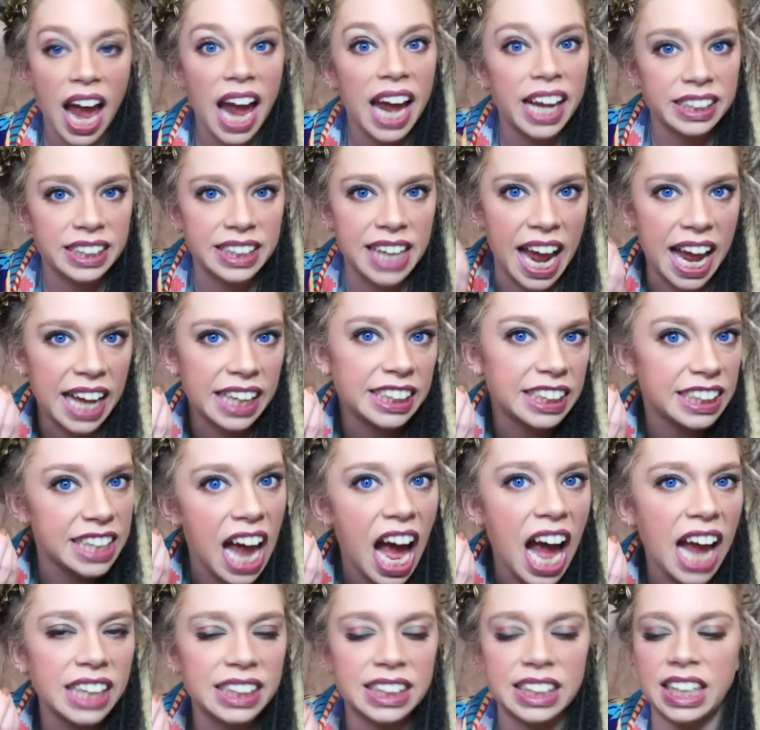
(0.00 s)
It tastes
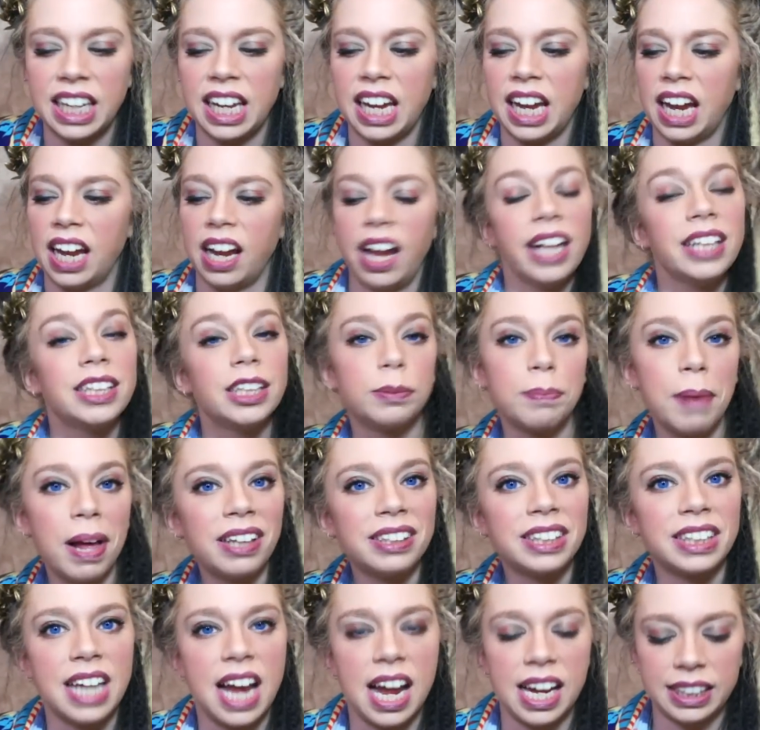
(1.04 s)
nicely, it
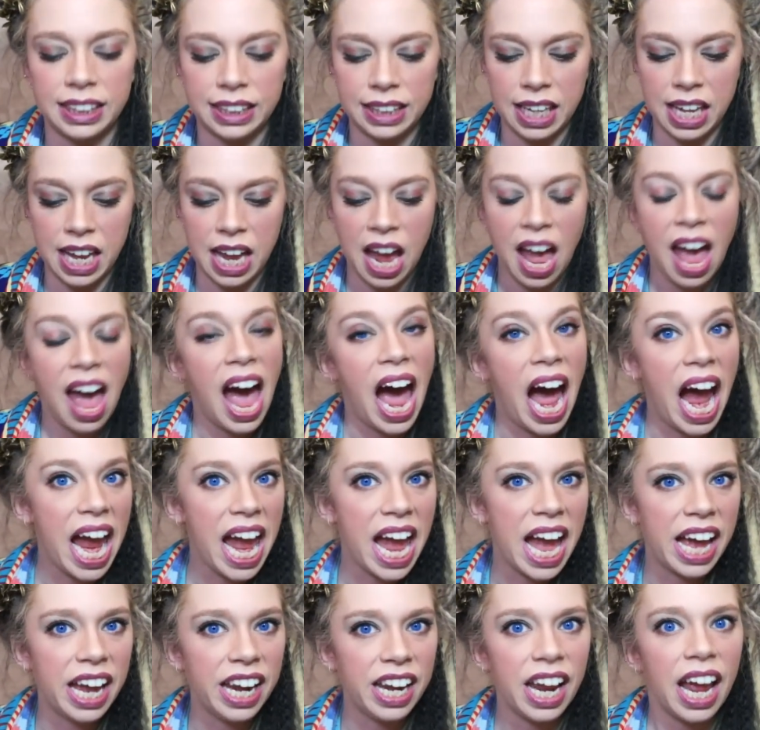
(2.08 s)
smells nicely,
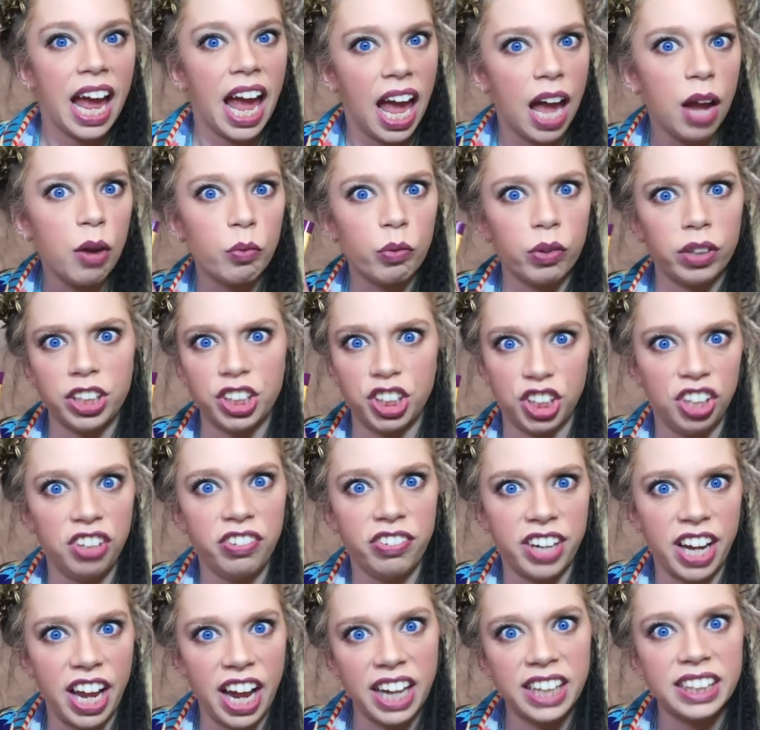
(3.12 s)
and it
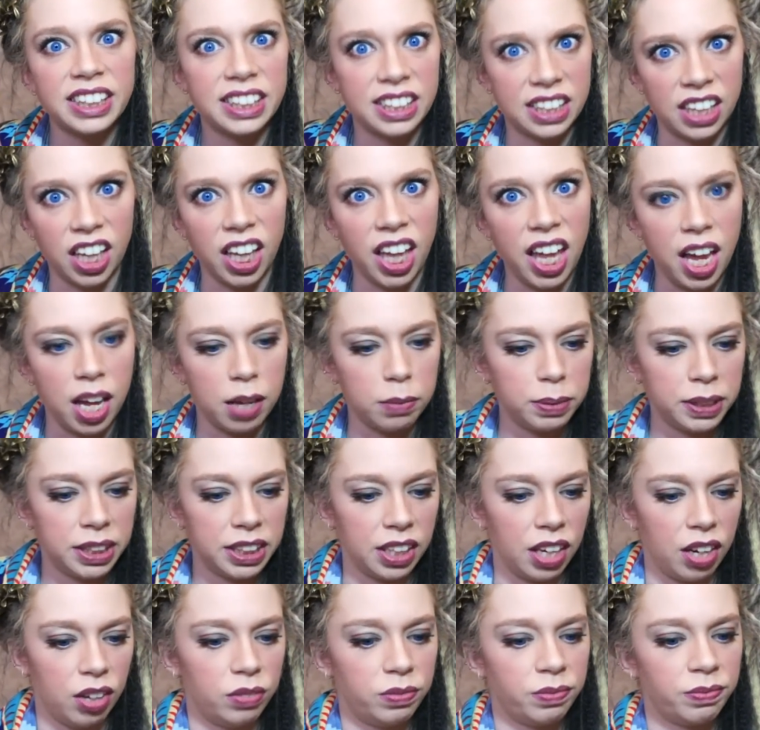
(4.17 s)
rejuvenates the lips,
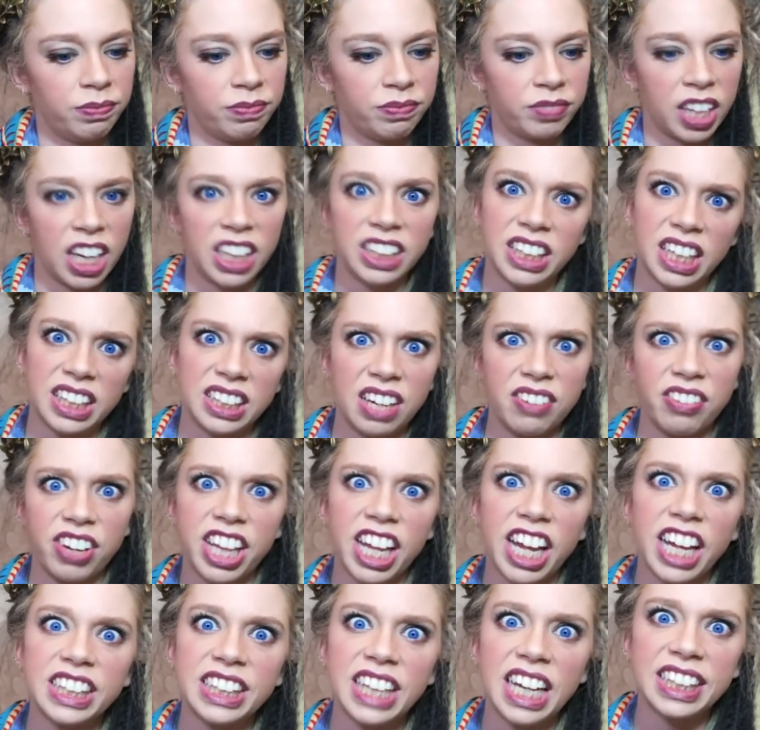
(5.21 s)
so does
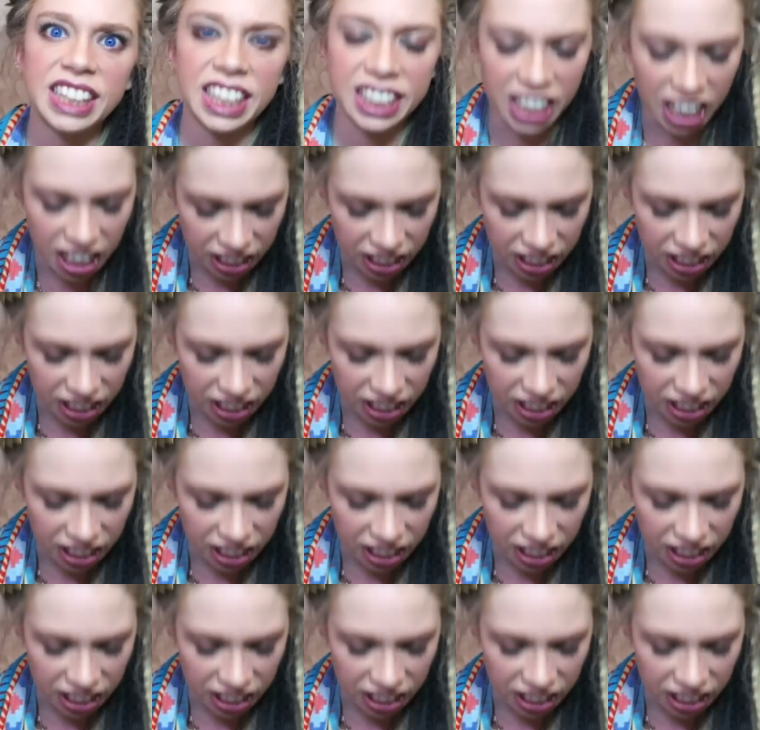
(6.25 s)
everything it says it